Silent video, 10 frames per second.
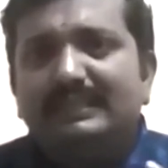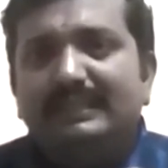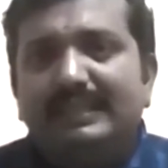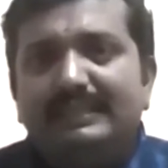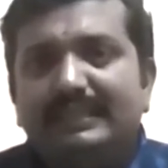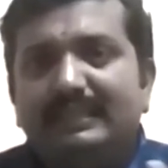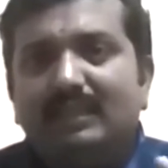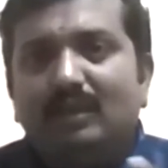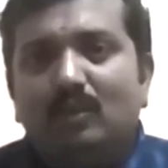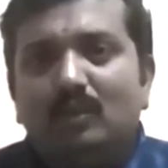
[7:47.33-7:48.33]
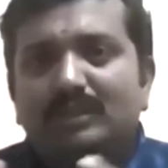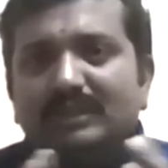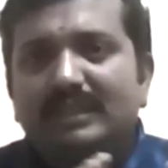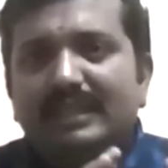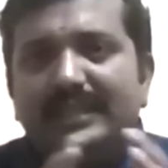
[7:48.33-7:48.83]
changing the
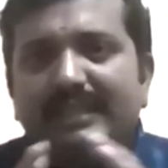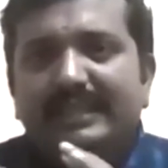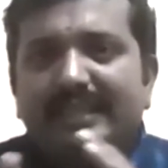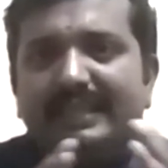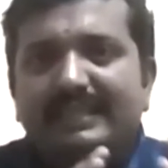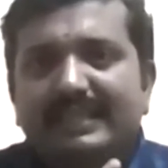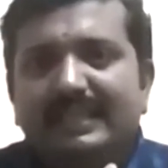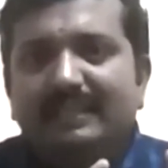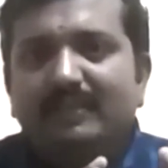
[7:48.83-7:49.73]
codes here and there.